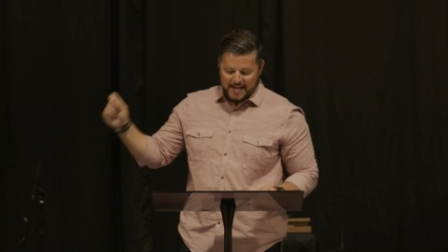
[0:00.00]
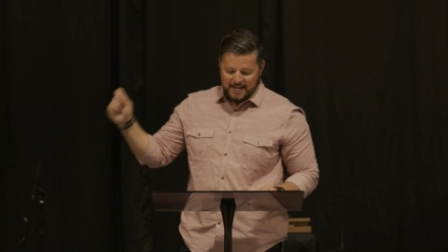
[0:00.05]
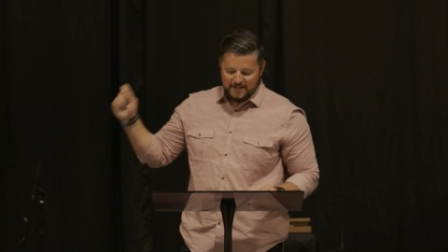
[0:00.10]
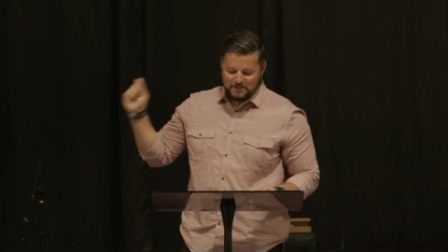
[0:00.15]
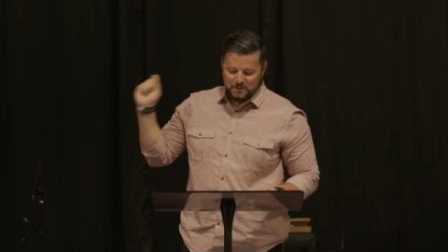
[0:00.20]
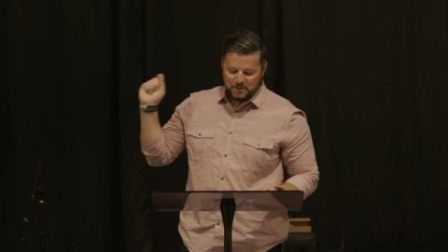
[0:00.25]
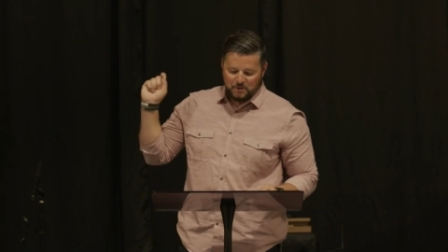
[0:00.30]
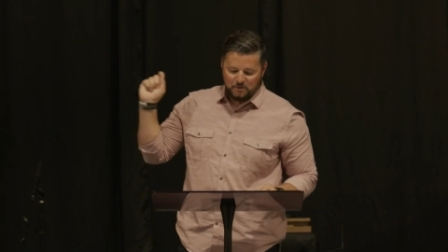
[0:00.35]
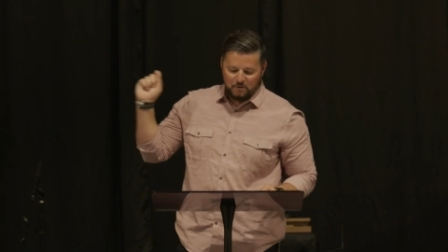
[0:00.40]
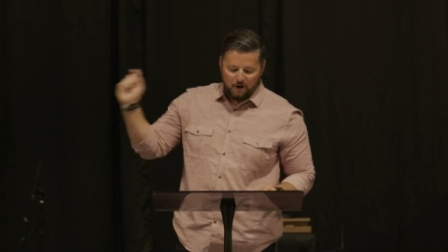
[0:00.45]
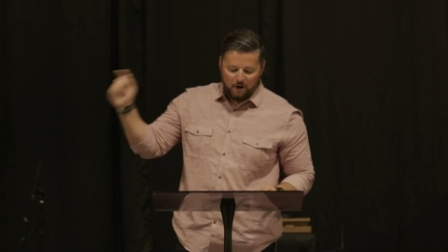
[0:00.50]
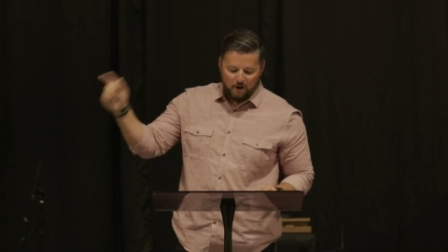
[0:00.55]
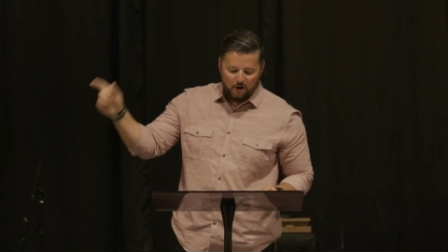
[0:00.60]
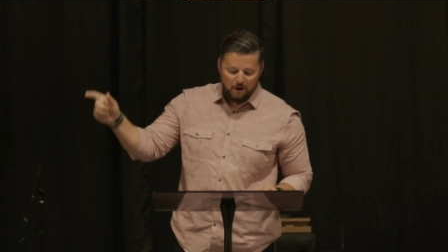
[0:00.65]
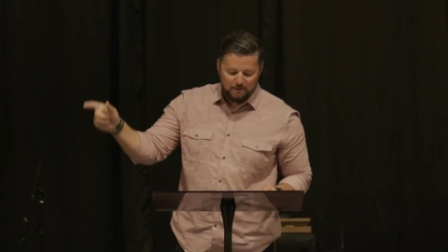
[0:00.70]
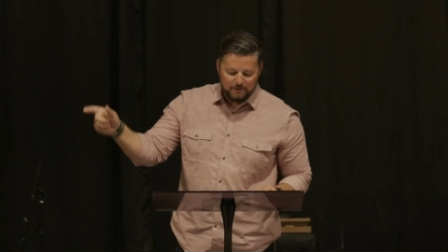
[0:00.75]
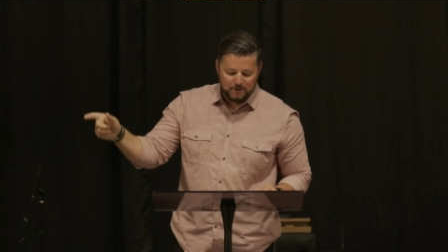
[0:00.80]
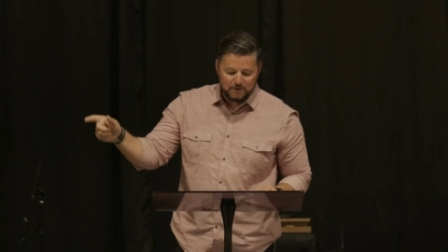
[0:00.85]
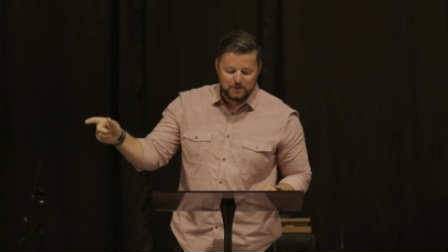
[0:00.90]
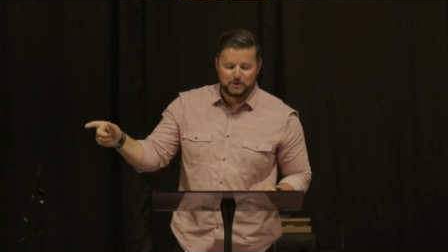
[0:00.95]
into
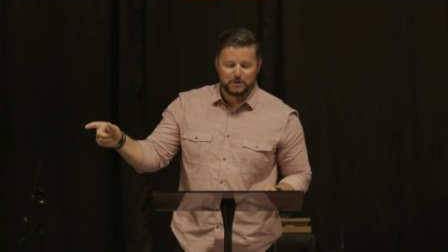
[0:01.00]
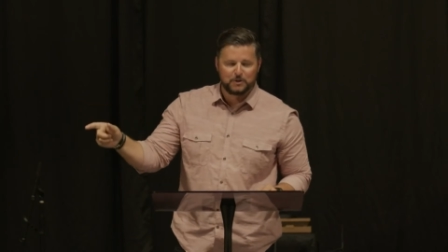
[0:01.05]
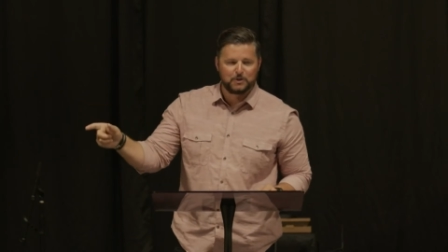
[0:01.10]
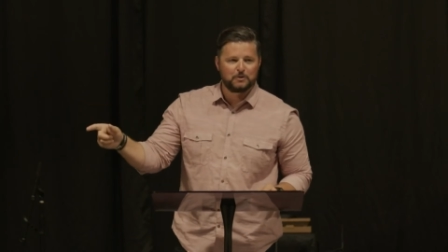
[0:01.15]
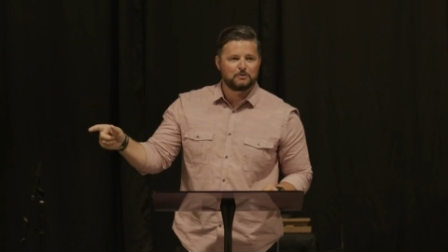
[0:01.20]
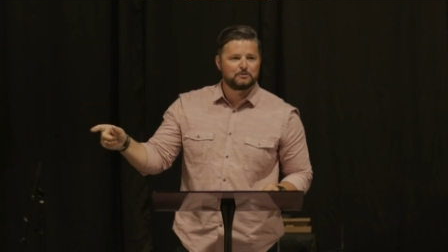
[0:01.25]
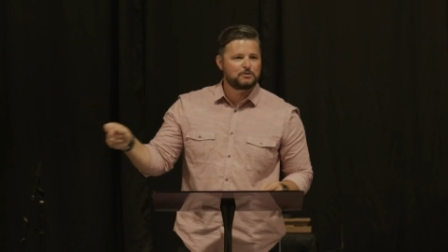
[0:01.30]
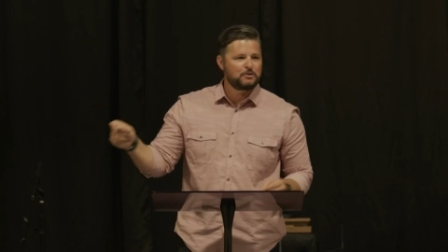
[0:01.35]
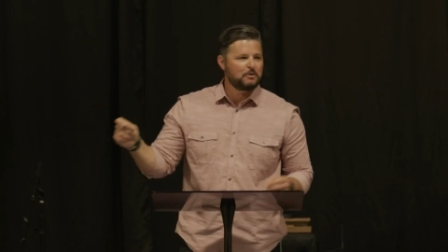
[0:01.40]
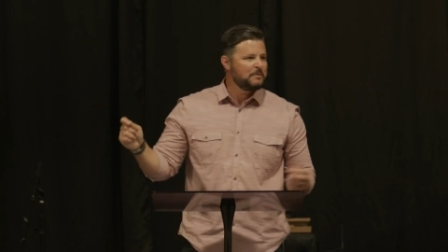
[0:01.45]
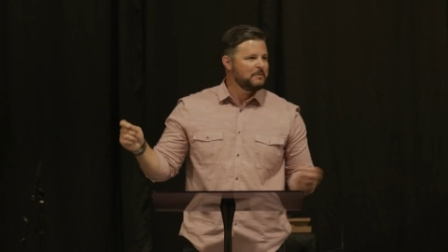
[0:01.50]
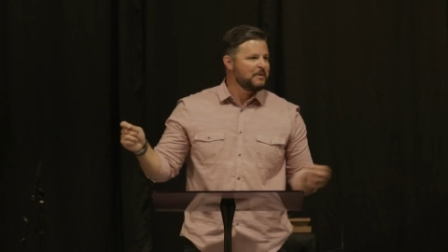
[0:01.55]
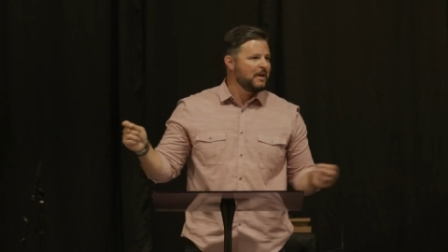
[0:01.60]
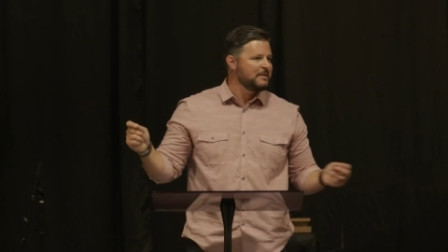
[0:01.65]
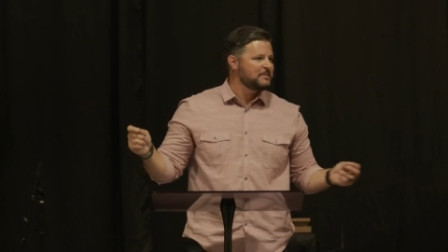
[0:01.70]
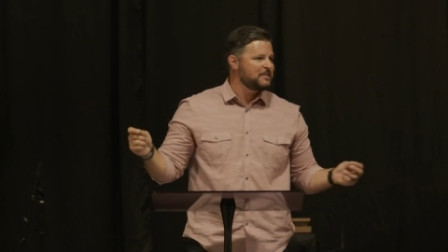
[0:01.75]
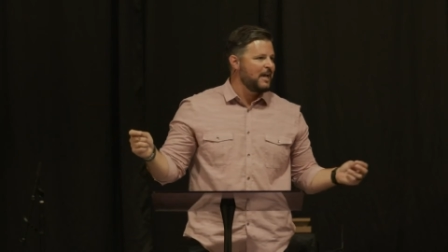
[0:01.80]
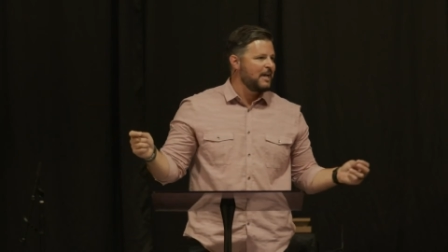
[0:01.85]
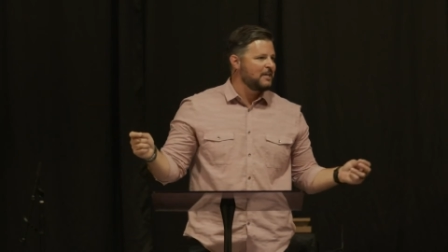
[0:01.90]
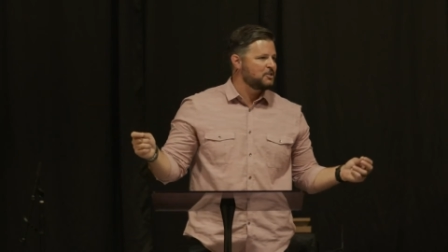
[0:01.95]
all the truth. So let me
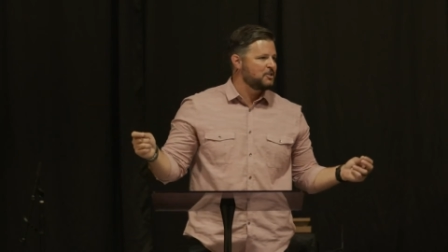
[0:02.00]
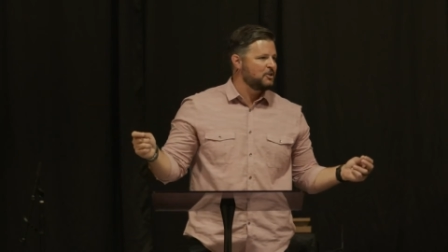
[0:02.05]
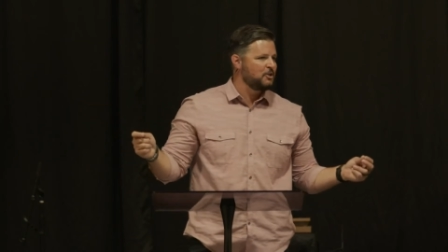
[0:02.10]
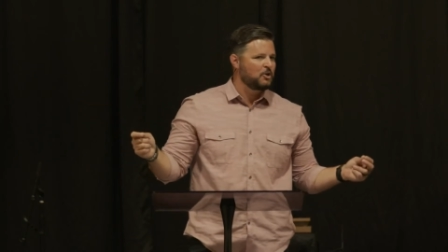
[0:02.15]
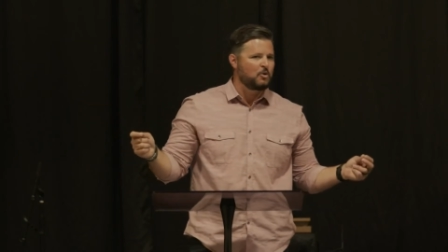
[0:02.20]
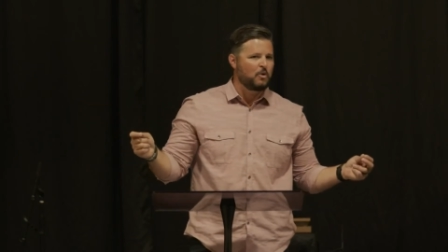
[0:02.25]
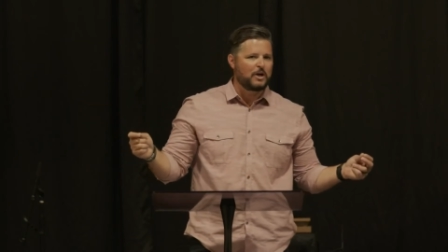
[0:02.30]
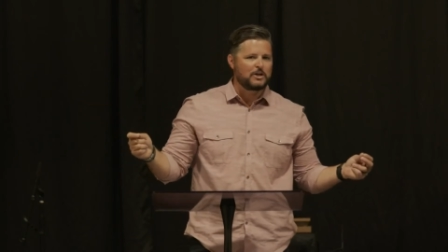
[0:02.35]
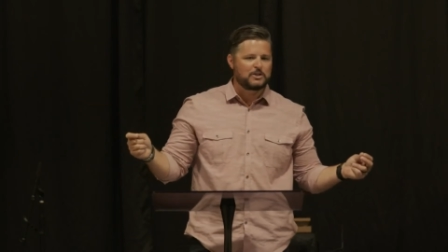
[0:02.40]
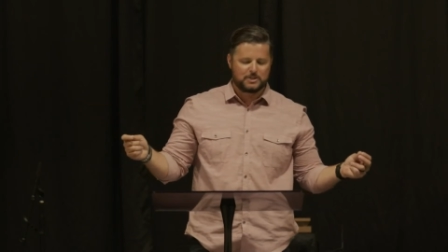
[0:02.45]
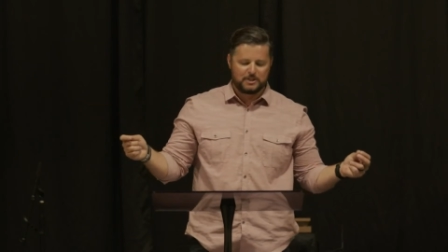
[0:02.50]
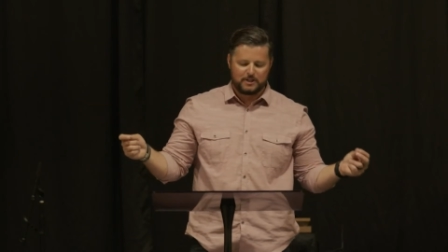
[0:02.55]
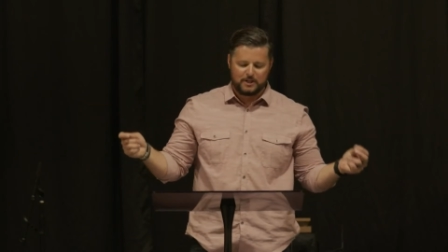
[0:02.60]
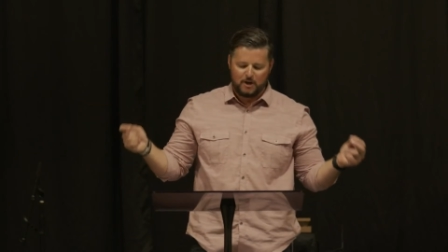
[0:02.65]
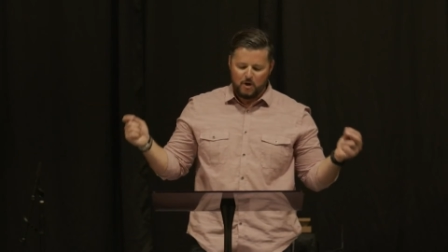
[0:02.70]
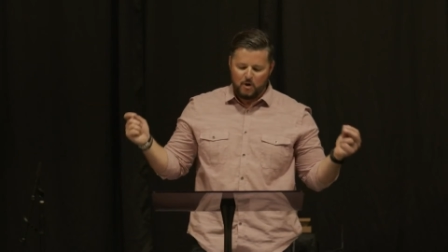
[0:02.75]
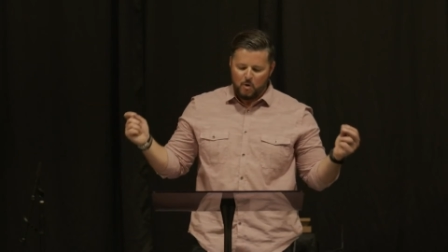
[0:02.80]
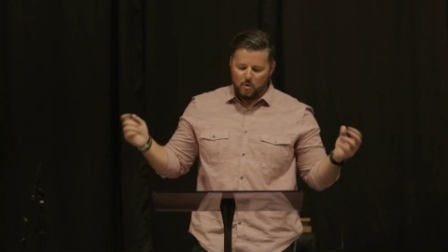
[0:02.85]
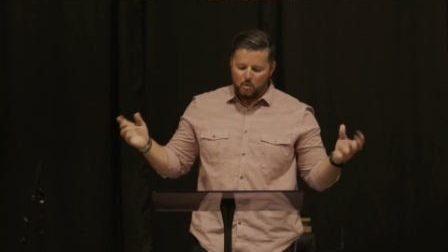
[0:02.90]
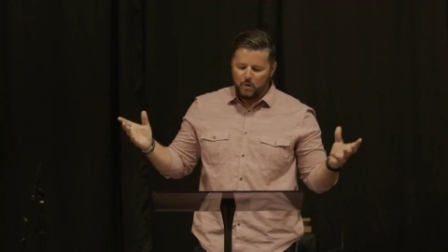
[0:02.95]
just ask you a question.